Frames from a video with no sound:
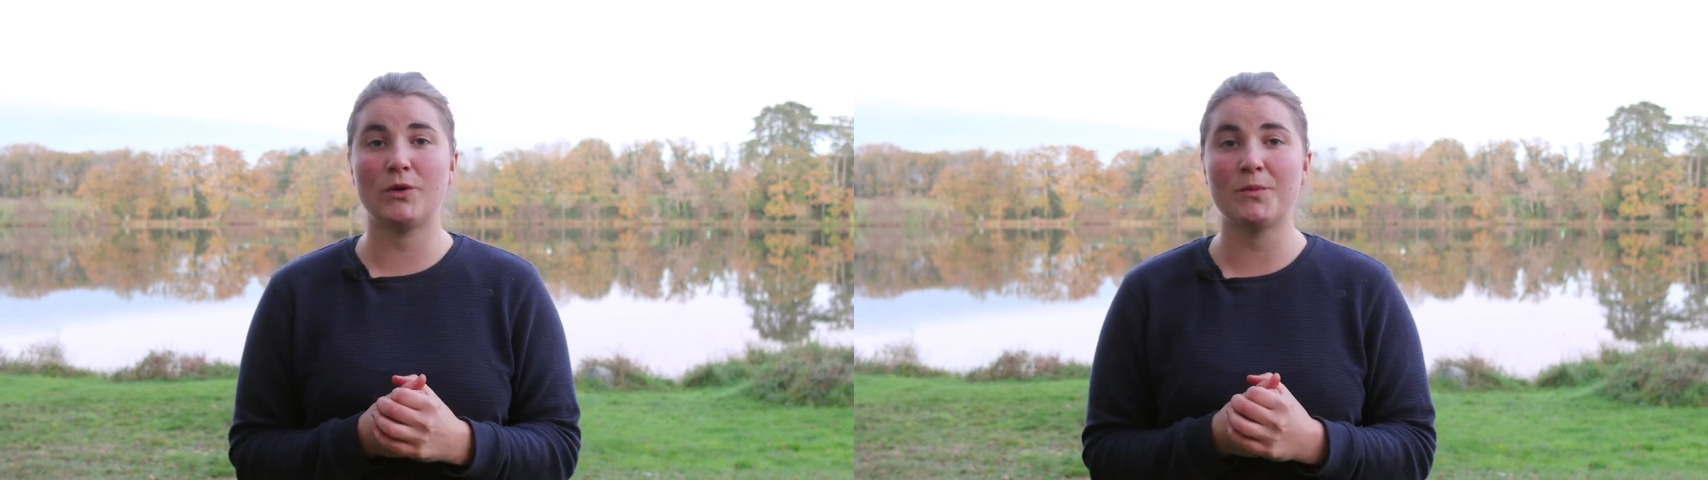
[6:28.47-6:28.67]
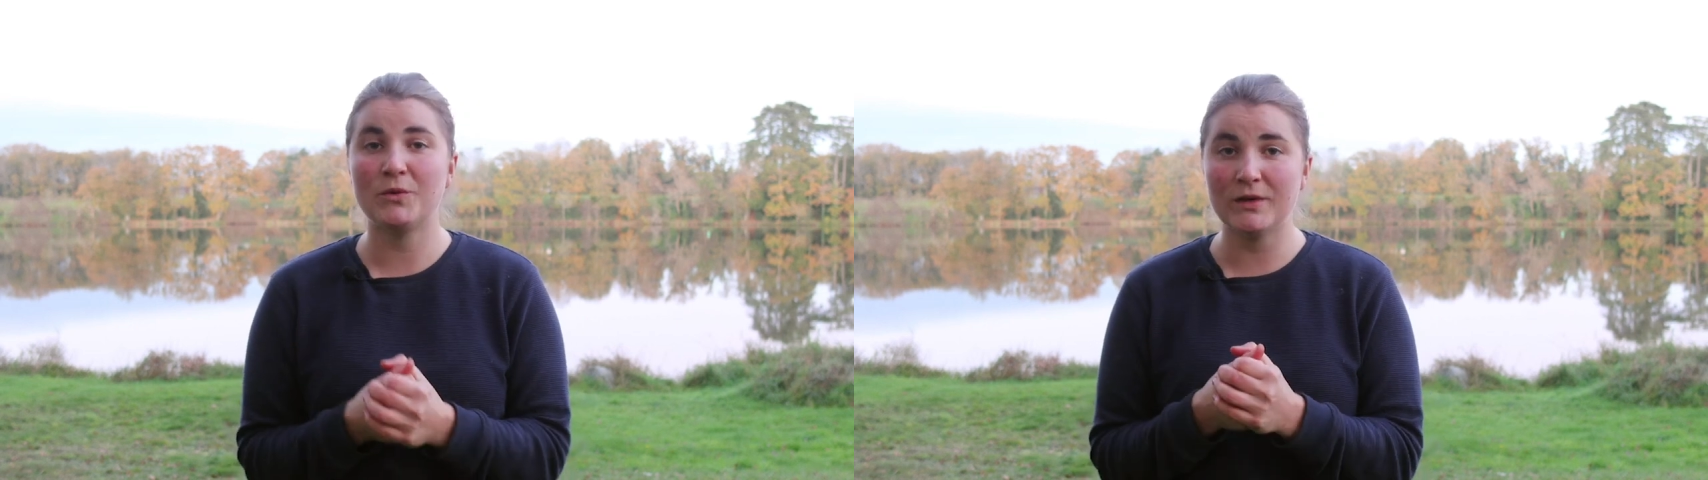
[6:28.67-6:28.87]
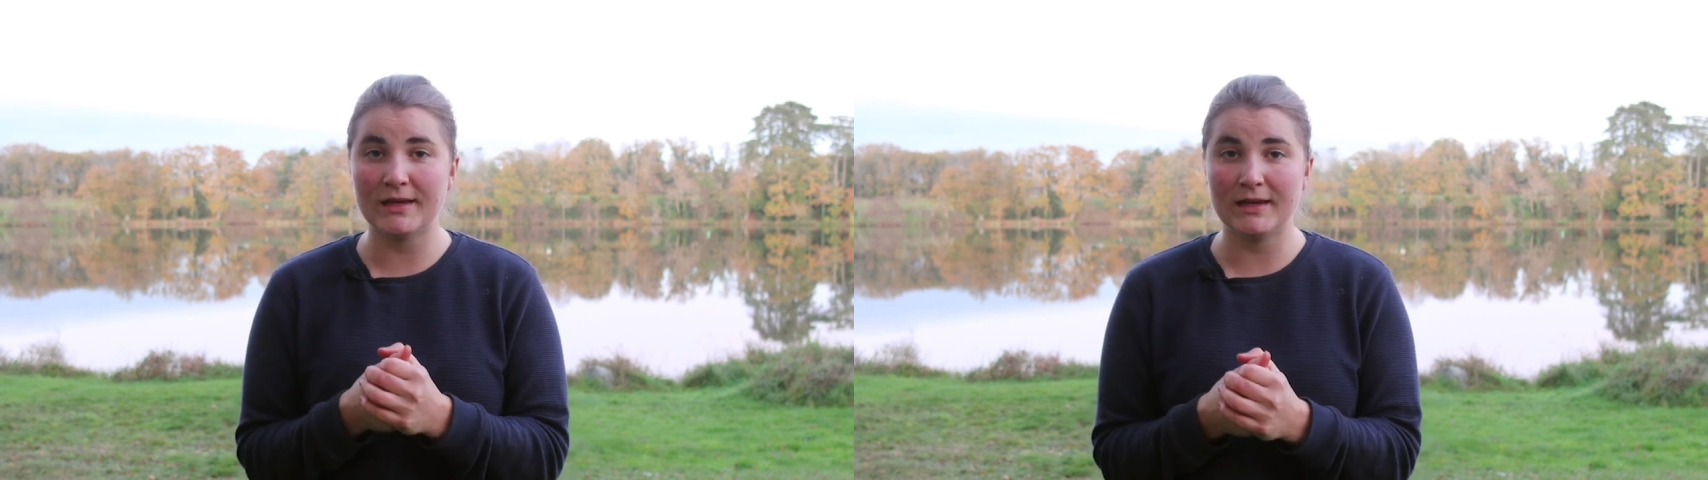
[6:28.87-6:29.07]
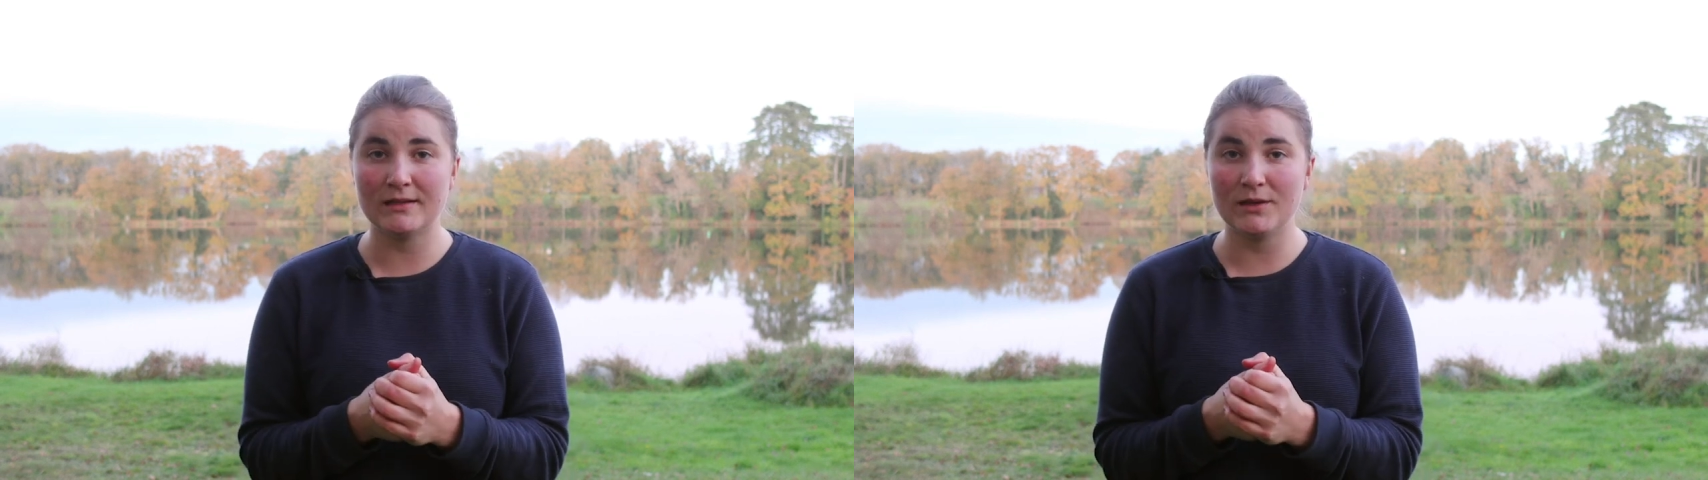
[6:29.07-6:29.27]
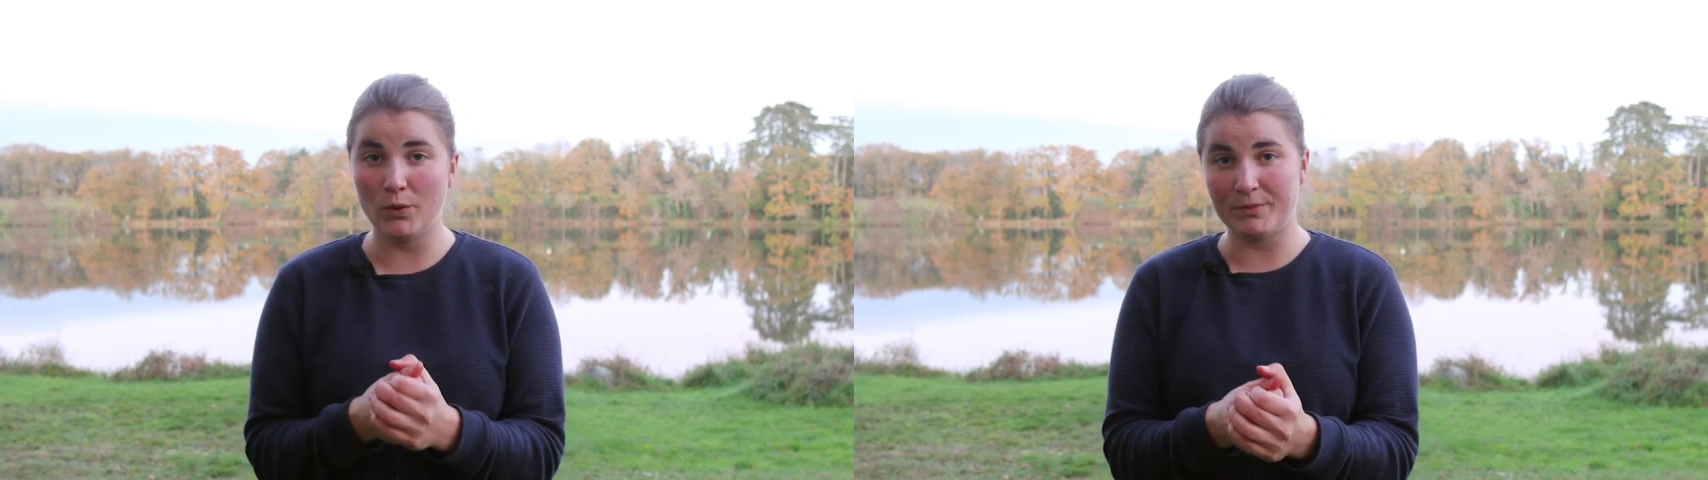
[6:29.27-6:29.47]

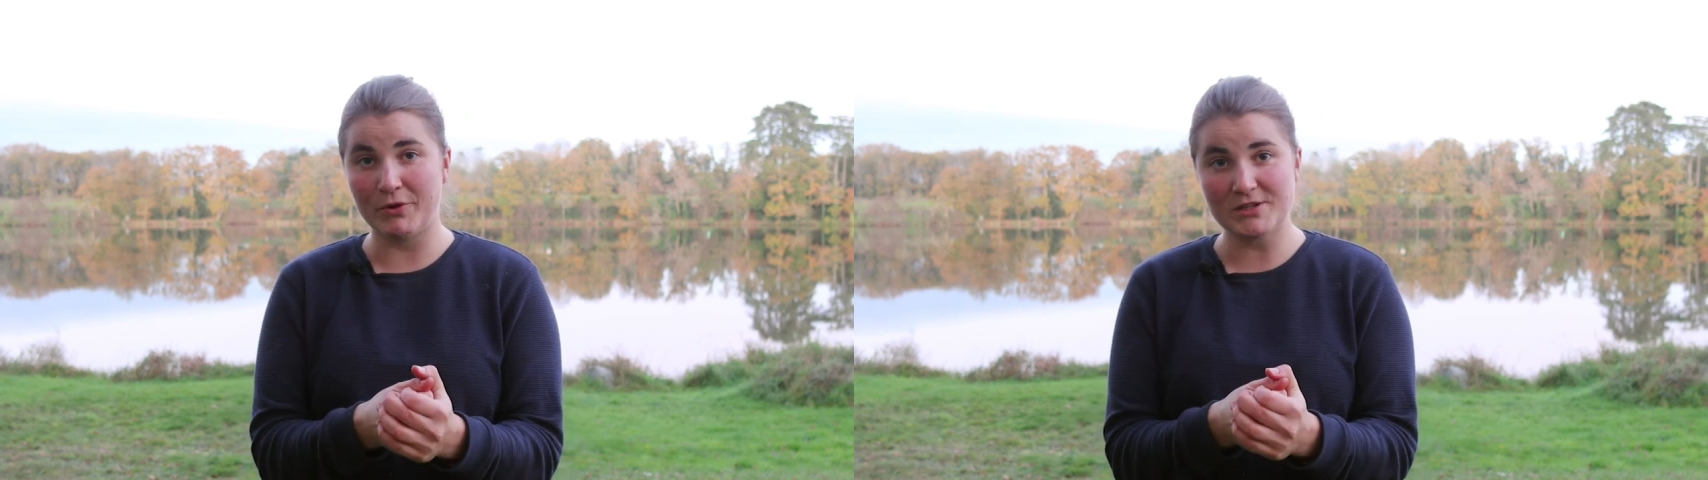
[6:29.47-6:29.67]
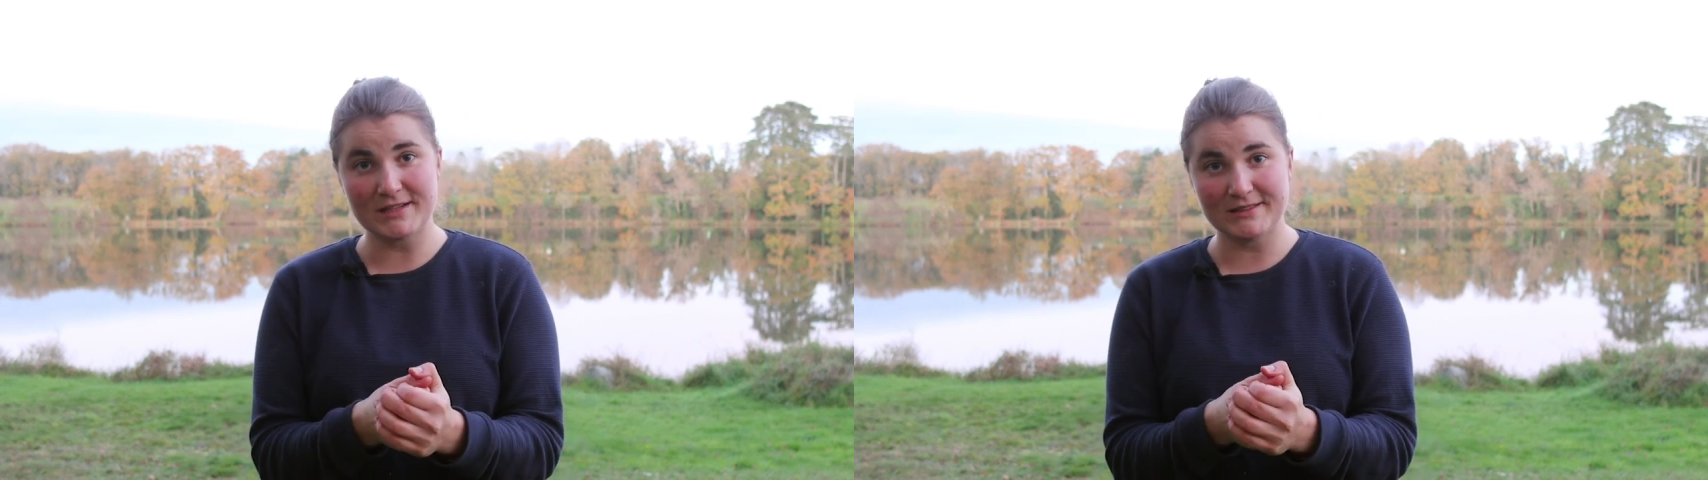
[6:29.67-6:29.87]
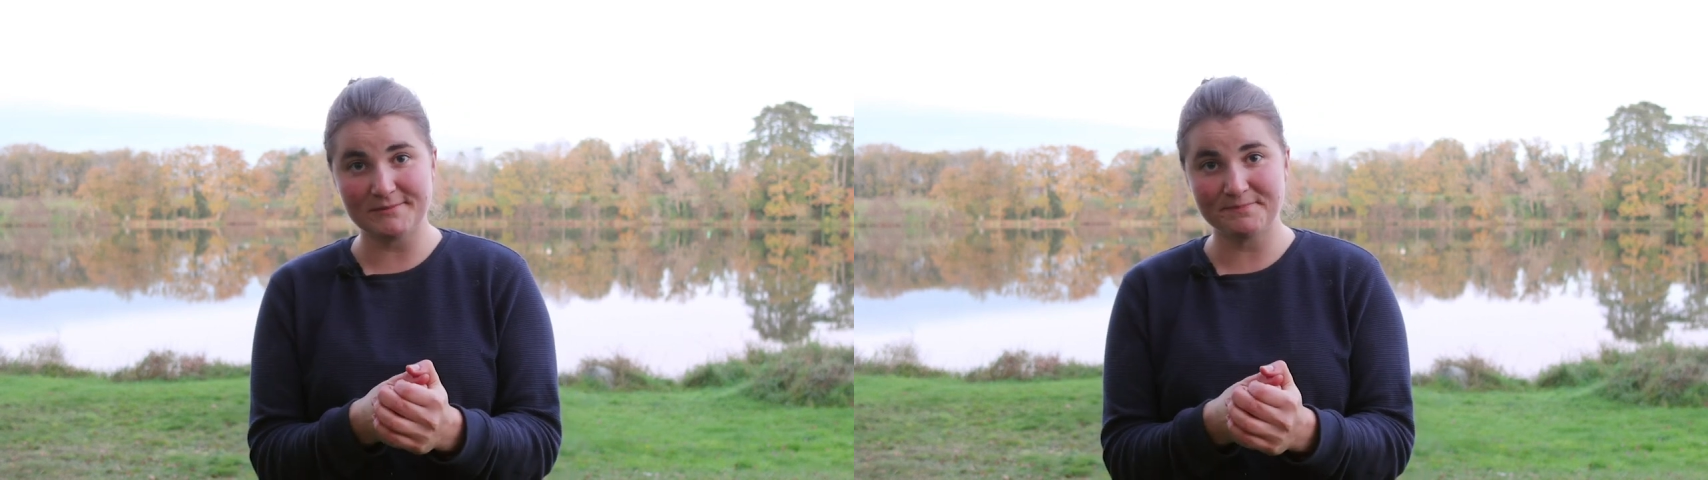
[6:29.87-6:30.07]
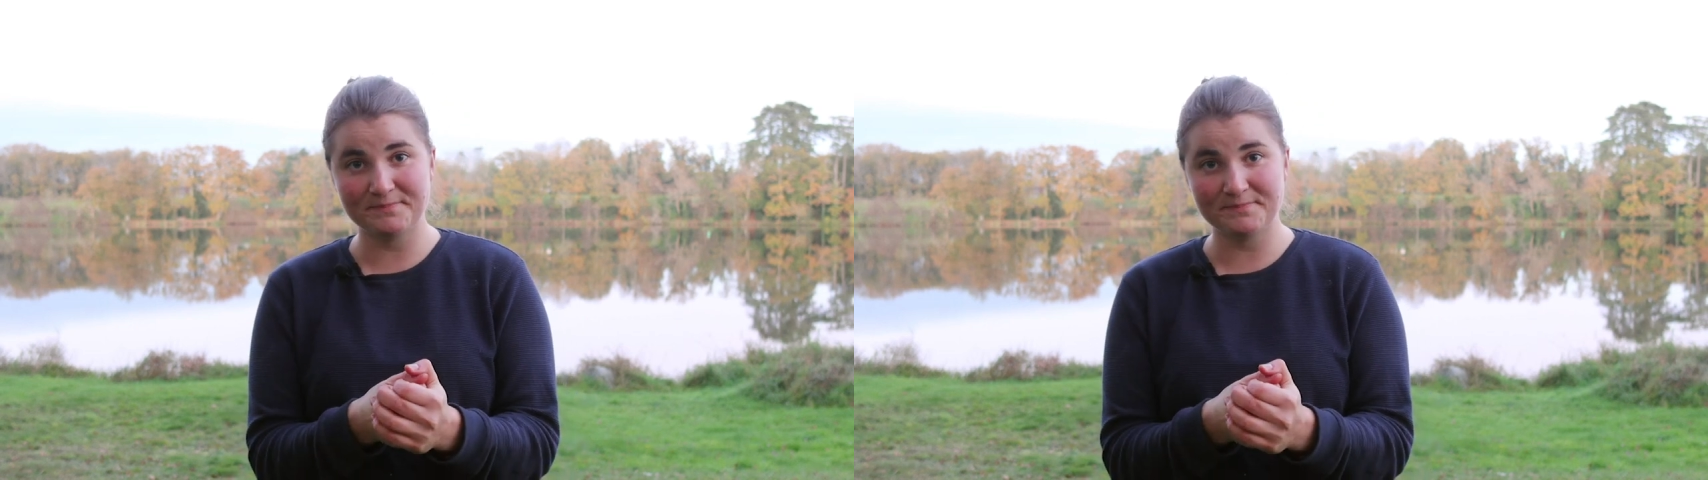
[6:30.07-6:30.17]
communicate your project.